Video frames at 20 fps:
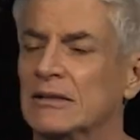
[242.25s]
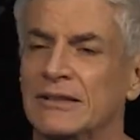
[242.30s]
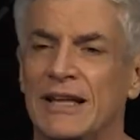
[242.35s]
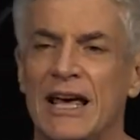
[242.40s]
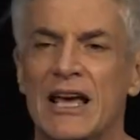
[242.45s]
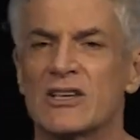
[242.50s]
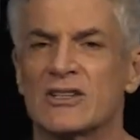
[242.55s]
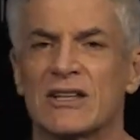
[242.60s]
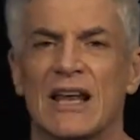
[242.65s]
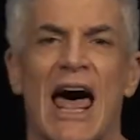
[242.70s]

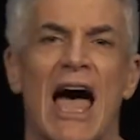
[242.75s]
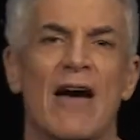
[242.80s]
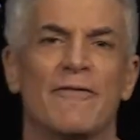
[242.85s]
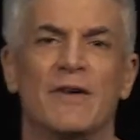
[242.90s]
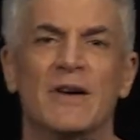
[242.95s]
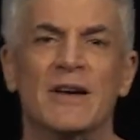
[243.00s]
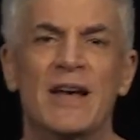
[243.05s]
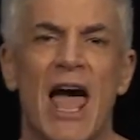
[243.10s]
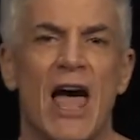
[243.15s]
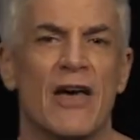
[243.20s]
There's
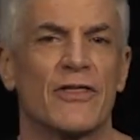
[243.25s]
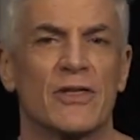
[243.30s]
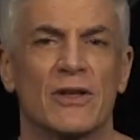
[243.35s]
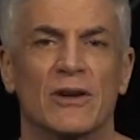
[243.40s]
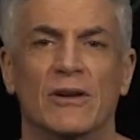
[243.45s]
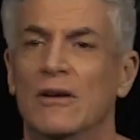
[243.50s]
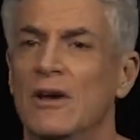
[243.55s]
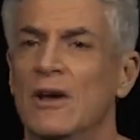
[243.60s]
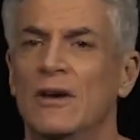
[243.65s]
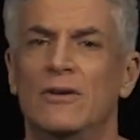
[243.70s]
life and death,
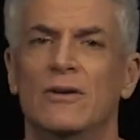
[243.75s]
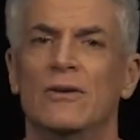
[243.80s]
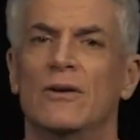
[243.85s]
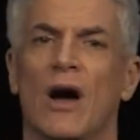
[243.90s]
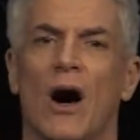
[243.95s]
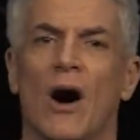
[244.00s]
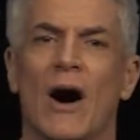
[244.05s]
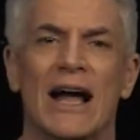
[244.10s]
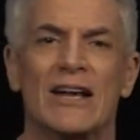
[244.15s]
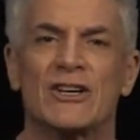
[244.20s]
and,
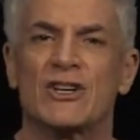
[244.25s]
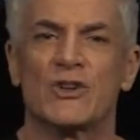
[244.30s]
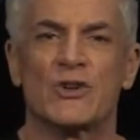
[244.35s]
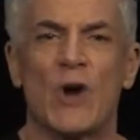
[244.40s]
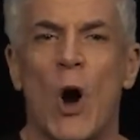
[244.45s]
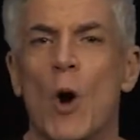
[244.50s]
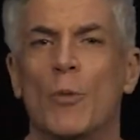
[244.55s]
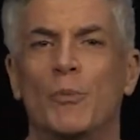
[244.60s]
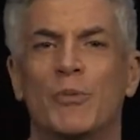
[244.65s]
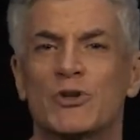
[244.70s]
you know, I
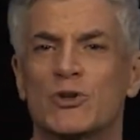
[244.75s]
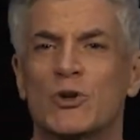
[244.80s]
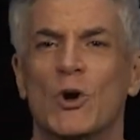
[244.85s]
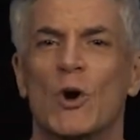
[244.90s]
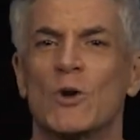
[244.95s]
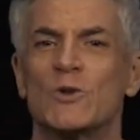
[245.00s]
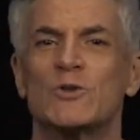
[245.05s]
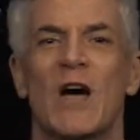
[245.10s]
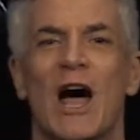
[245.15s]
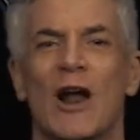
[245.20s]
just hope it
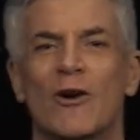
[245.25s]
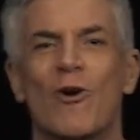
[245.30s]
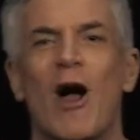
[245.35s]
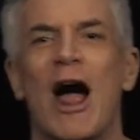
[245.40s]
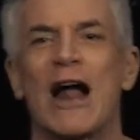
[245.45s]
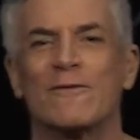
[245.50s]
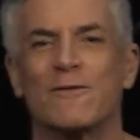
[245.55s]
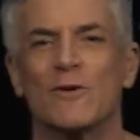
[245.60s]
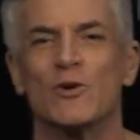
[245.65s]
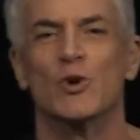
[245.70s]
turns out
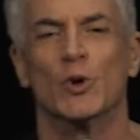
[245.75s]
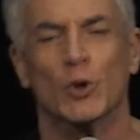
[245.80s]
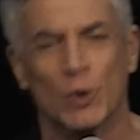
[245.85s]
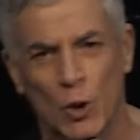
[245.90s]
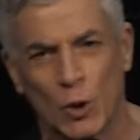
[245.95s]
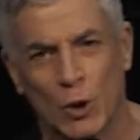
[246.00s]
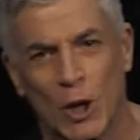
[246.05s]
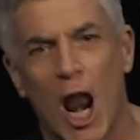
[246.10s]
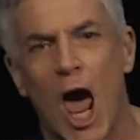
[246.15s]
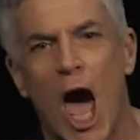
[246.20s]
right for you.
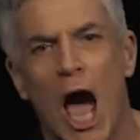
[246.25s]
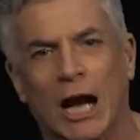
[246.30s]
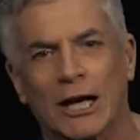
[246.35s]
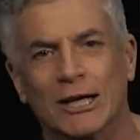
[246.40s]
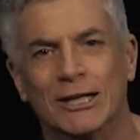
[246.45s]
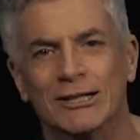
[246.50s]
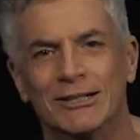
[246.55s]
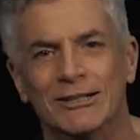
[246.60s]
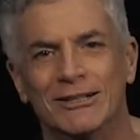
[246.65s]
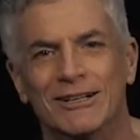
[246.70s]
Good
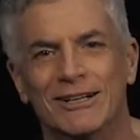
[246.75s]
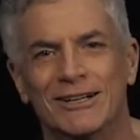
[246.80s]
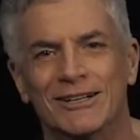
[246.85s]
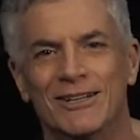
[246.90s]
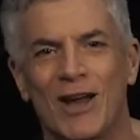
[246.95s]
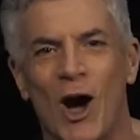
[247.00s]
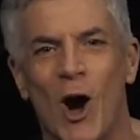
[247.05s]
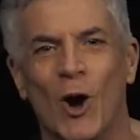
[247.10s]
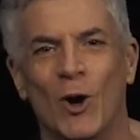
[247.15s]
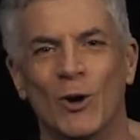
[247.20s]
luck.
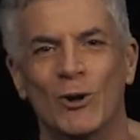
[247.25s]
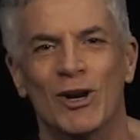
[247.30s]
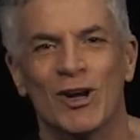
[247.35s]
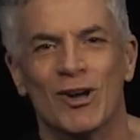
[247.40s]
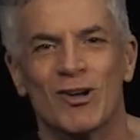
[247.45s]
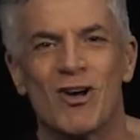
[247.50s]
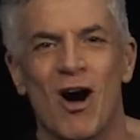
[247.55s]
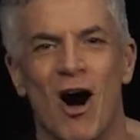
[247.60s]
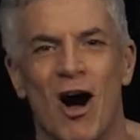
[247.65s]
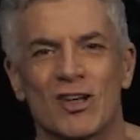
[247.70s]
No,
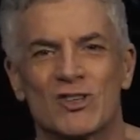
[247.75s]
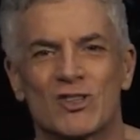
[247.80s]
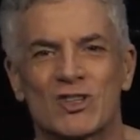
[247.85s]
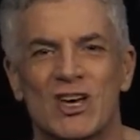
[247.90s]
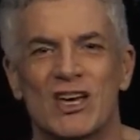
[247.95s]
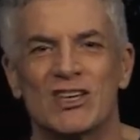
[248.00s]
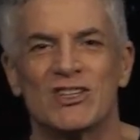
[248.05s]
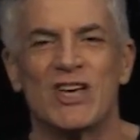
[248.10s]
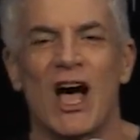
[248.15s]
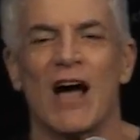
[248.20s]
God
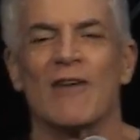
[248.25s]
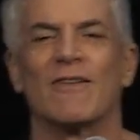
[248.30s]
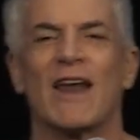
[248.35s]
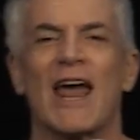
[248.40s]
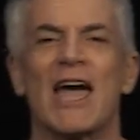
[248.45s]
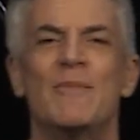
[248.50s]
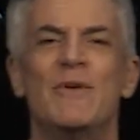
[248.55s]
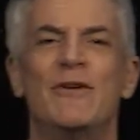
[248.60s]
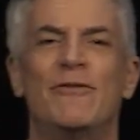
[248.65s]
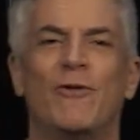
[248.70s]
says, I've
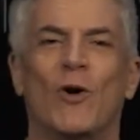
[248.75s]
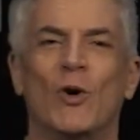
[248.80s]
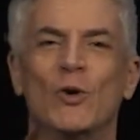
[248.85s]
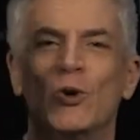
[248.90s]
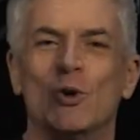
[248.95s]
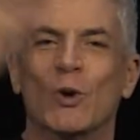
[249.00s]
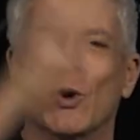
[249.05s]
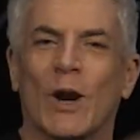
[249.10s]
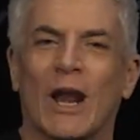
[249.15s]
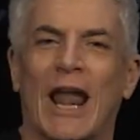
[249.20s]
laid
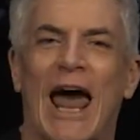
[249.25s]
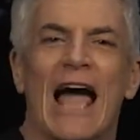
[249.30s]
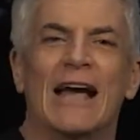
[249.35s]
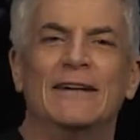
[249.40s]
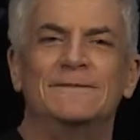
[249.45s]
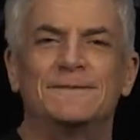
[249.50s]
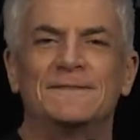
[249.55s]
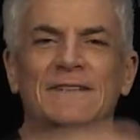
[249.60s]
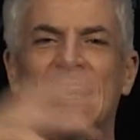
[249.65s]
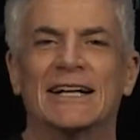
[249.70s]
before you
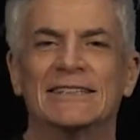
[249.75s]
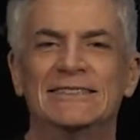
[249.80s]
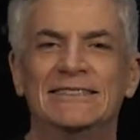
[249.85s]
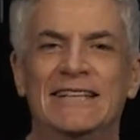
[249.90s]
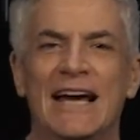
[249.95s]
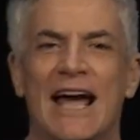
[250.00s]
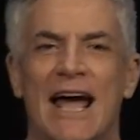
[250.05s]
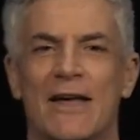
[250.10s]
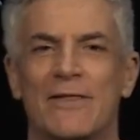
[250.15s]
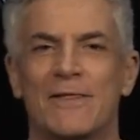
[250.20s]
life
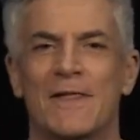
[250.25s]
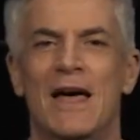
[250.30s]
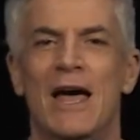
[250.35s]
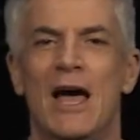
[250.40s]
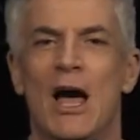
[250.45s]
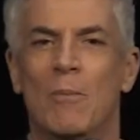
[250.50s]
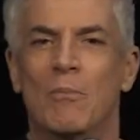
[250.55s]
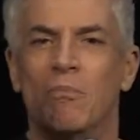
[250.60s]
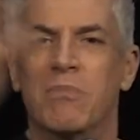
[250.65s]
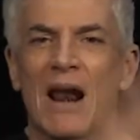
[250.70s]
and death,
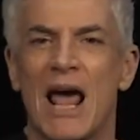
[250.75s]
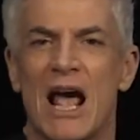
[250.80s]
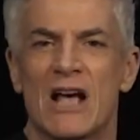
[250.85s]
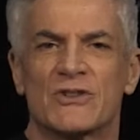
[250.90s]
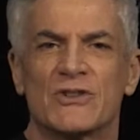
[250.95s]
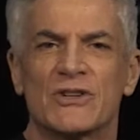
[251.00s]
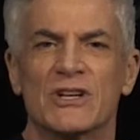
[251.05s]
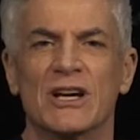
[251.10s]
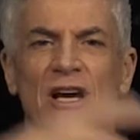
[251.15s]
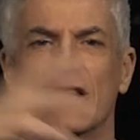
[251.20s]

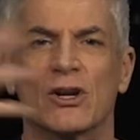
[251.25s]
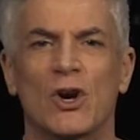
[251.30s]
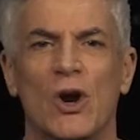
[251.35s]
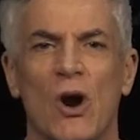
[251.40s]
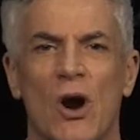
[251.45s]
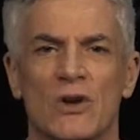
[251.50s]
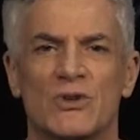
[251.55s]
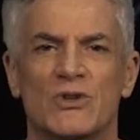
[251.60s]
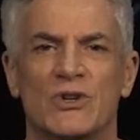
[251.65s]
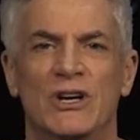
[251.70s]
blessing and
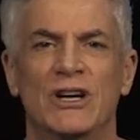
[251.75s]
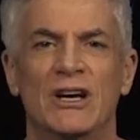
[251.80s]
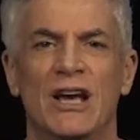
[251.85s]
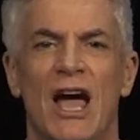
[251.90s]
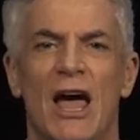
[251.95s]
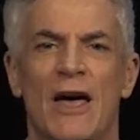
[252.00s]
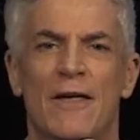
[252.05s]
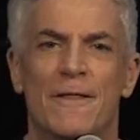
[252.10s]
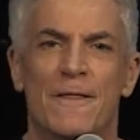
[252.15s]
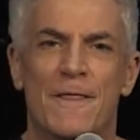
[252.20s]

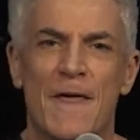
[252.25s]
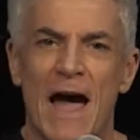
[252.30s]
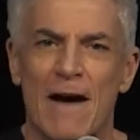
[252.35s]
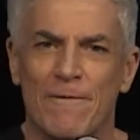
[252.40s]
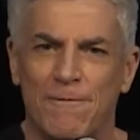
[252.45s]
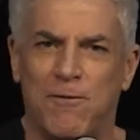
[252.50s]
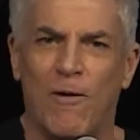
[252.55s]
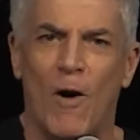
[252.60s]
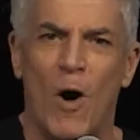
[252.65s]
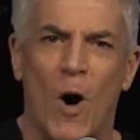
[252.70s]
cursing.
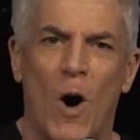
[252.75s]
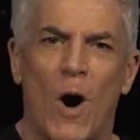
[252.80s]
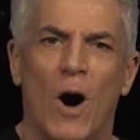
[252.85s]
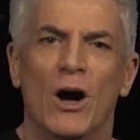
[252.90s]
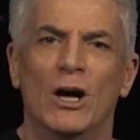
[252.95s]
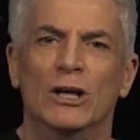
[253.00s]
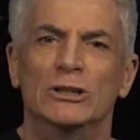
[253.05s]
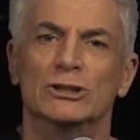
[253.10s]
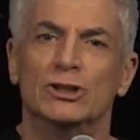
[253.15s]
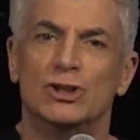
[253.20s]

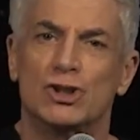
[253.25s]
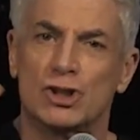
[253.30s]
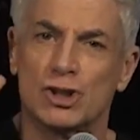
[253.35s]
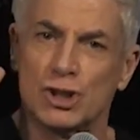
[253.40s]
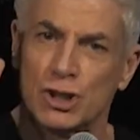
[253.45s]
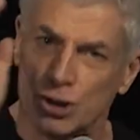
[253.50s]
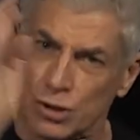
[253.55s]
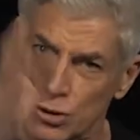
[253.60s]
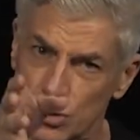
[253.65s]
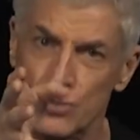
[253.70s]
Therefore,
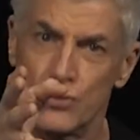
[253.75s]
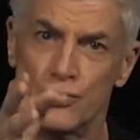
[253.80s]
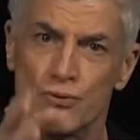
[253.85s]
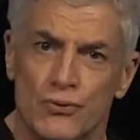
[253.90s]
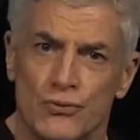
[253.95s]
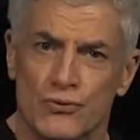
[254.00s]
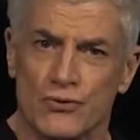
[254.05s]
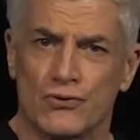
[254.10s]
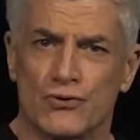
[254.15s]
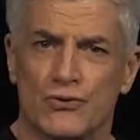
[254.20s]

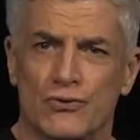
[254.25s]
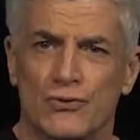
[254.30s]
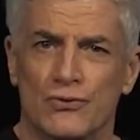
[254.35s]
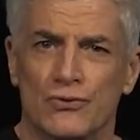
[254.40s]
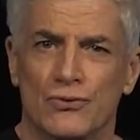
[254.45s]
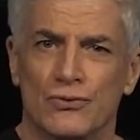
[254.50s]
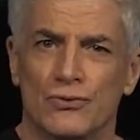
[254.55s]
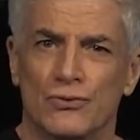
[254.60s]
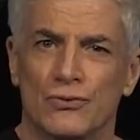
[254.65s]
choose.